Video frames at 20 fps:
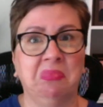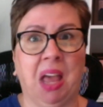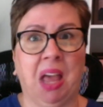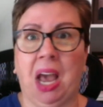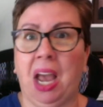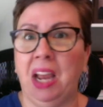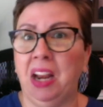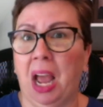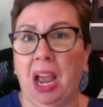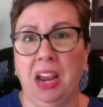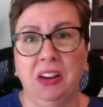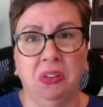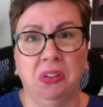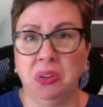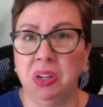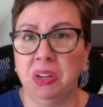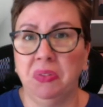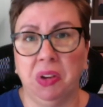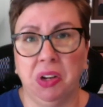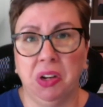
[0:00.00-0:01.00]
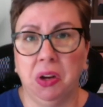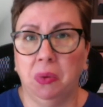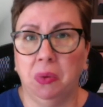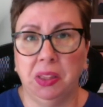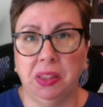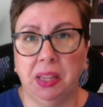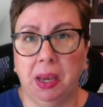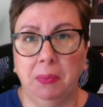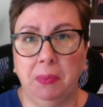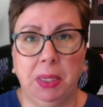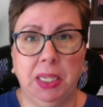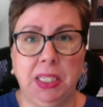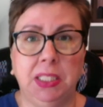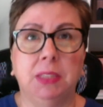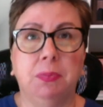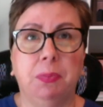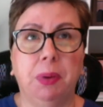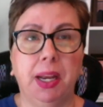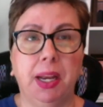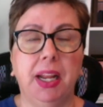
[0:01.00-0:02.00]
I don't even know what that means,
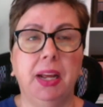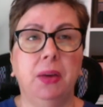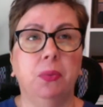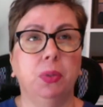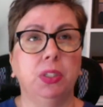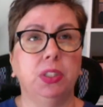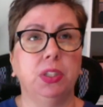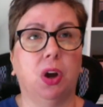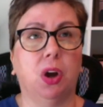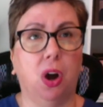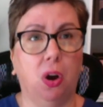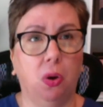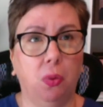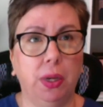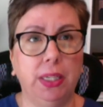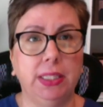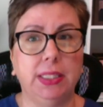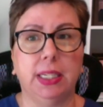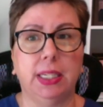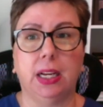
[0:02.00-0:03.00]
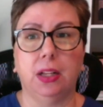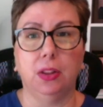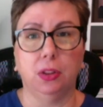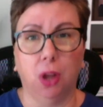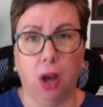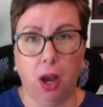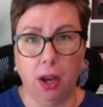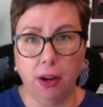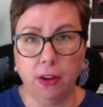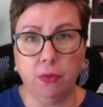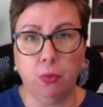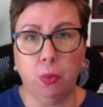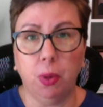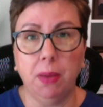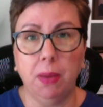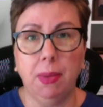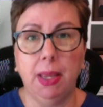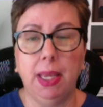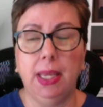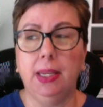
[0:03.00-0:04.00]
but it was always like a lot of
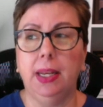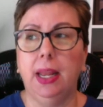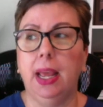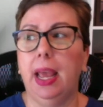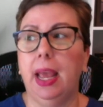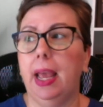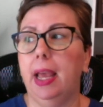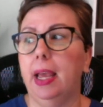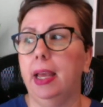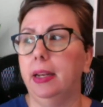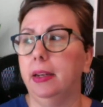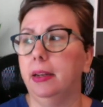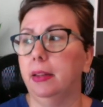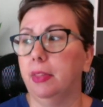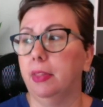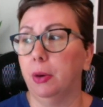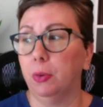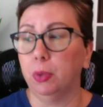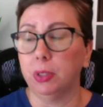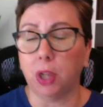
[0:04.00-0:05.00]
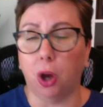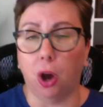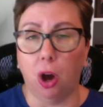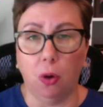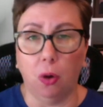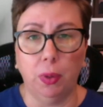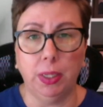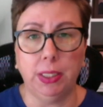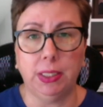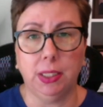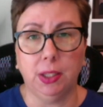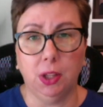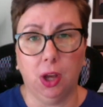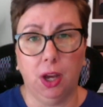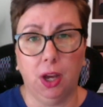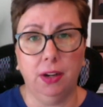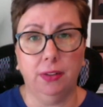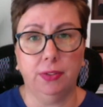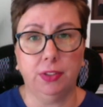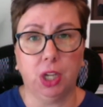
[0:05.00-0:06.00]
women, and there was always a
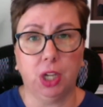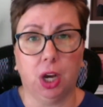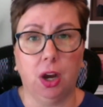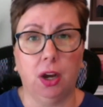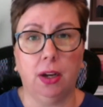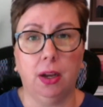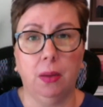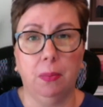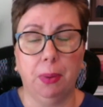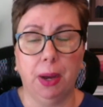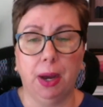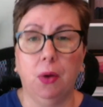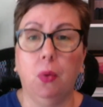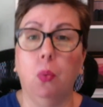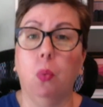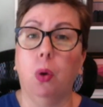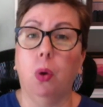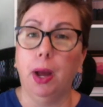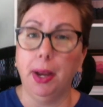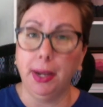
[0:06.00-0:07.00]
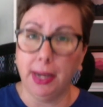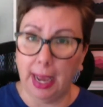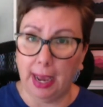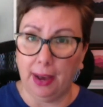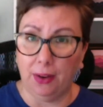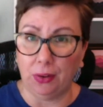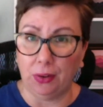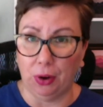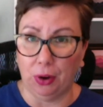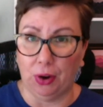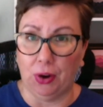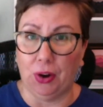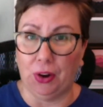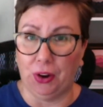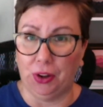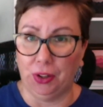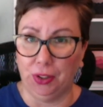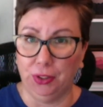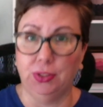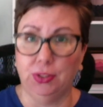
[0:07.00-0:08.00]
lot of talk about, one,
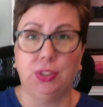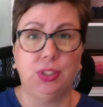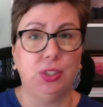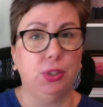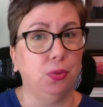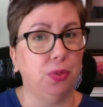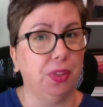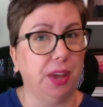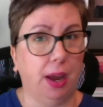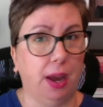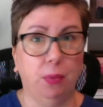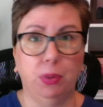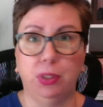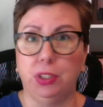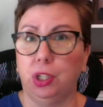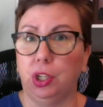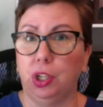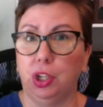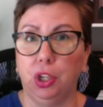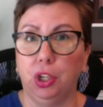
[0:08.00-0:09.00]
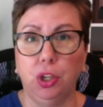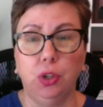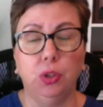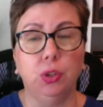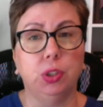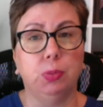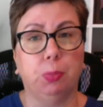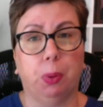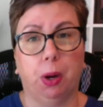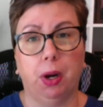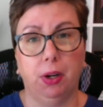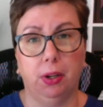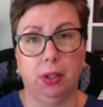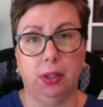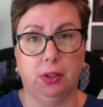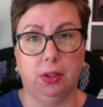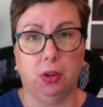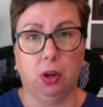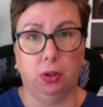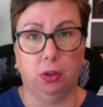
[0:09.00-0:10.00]
alcohol. So that was a huge part of
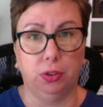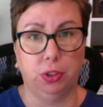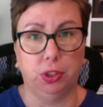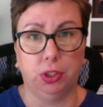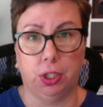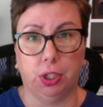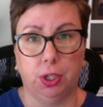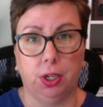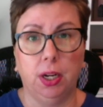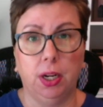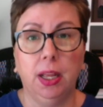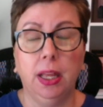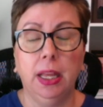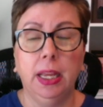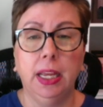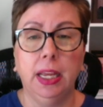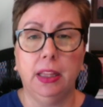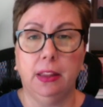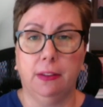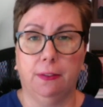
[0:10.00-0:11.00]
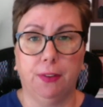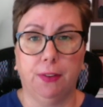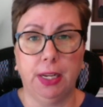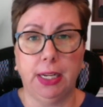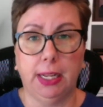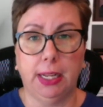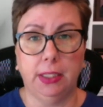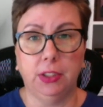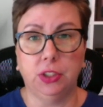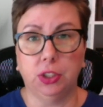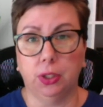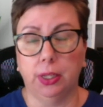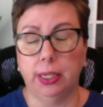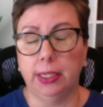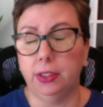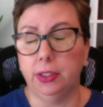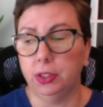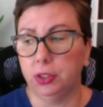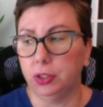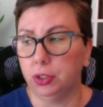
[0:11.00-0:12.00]
the culture in the financial
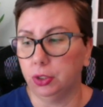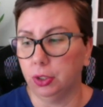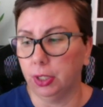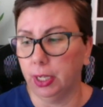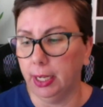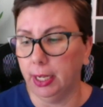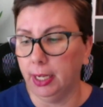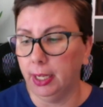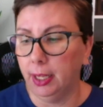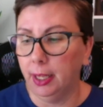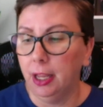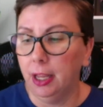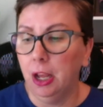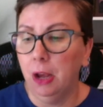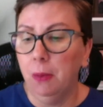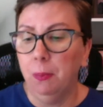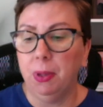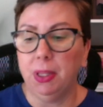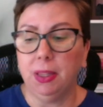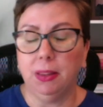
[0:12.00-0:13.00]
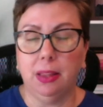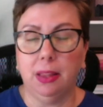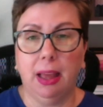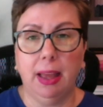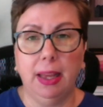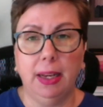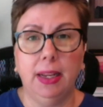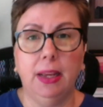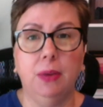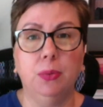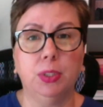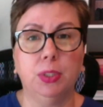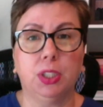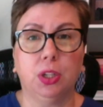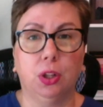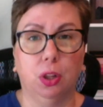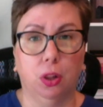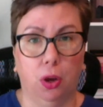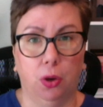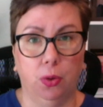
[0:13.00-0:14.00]
industry. But then it was
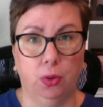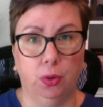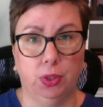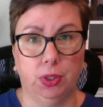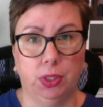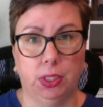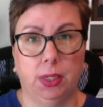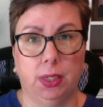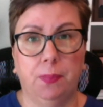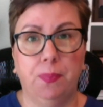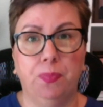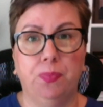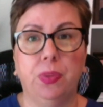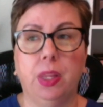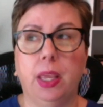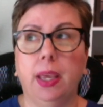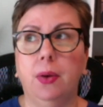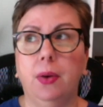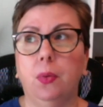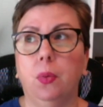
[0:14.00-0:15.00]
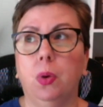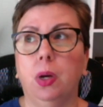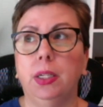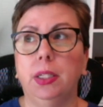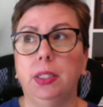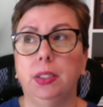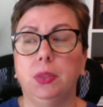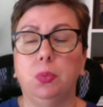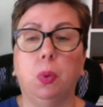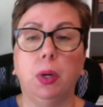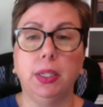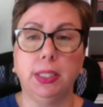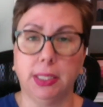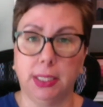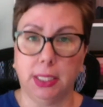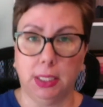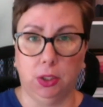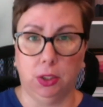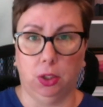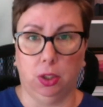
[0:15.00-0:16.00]
clothes. It was, what
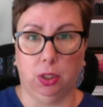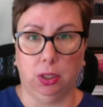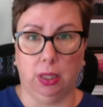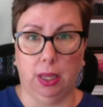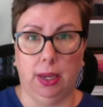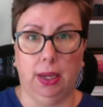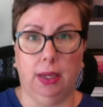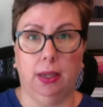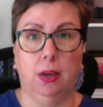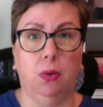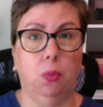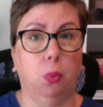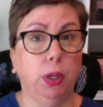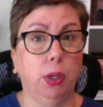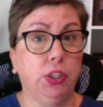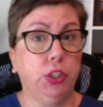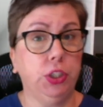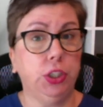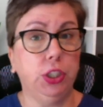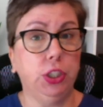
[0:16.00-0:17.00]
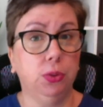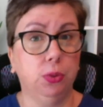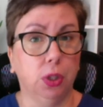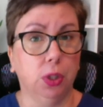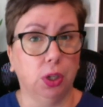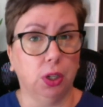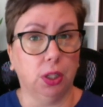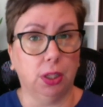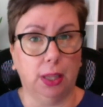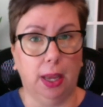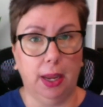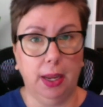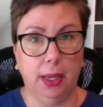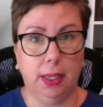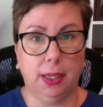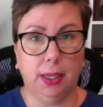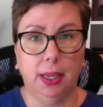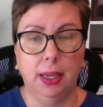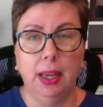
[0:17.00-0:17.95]
does it look like? What do you look like?